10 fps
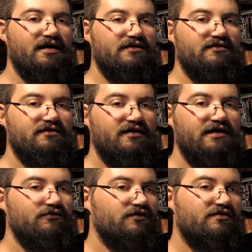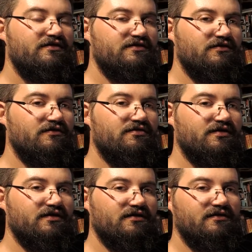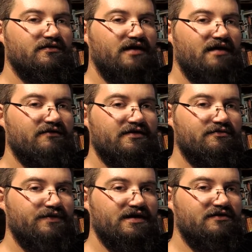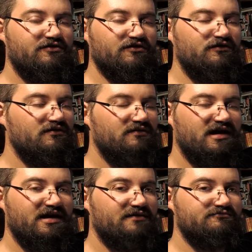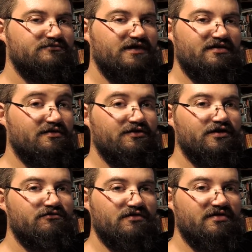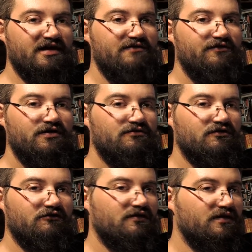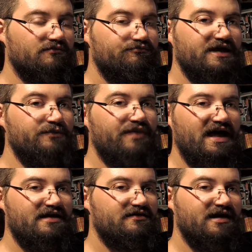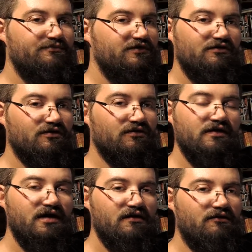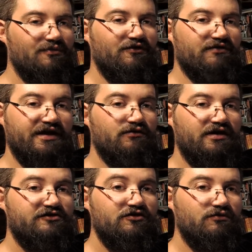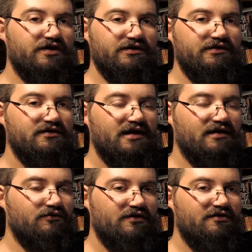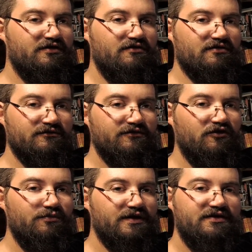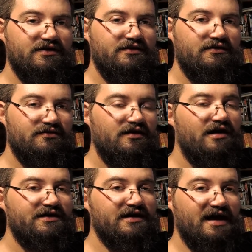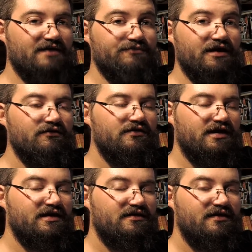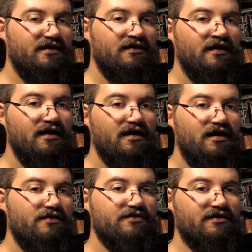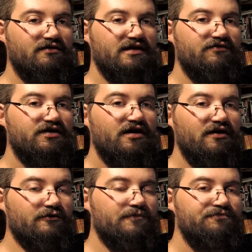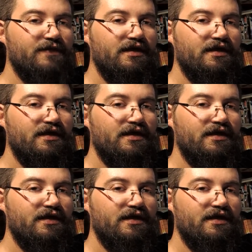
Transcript: And he wants to use the RSP2 as a third receiver or a big pan adapter, or well, I'm not really quite sure what he wants to use it for, but the idea had merit, and I said I'd give it a go.